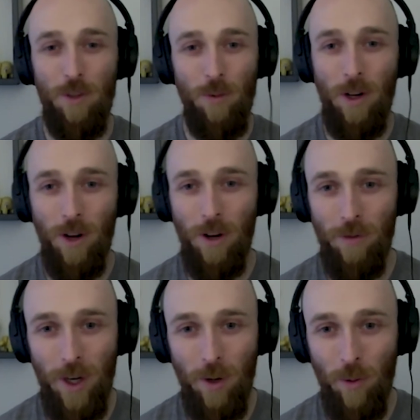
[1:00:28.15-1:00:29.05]
there's probably a lot
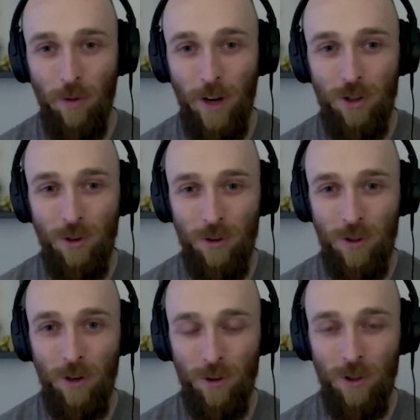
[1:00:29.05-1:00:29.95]
of like
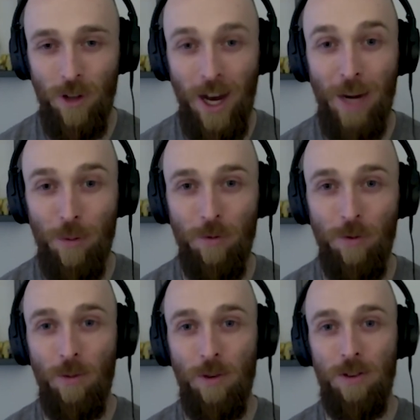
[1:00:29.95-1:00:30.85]
professionals that are just high
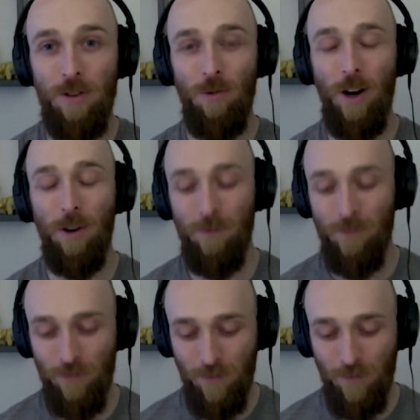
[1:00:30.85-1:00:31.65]
performers as well.